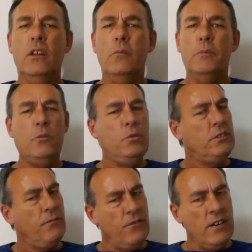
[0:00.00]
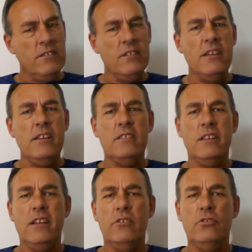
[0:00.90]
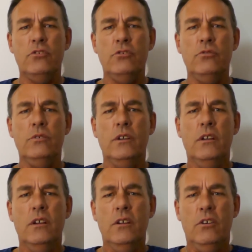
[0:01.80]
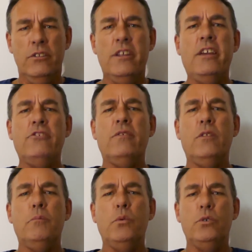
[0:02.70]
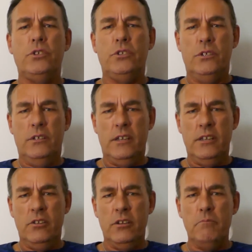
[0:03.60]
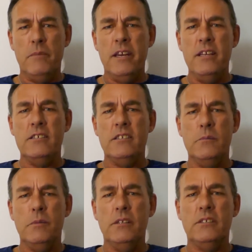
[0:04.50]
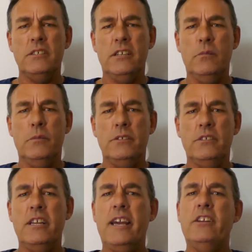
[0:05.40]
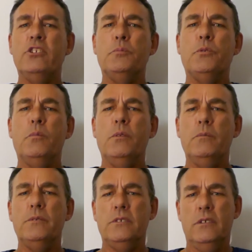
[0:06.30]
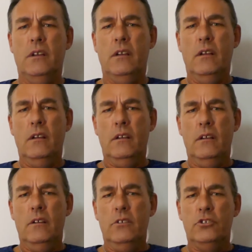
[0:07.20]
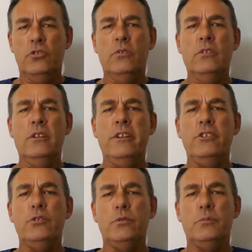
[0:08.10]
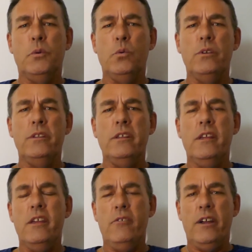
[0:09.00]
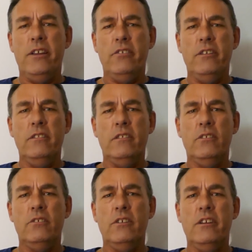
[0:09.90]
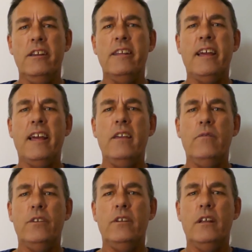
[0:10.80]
but it was a frontier town too, on the edge of the bush, and like many similar settlements, it had its problems. John Lynch was born in the year 1813 in Cavan,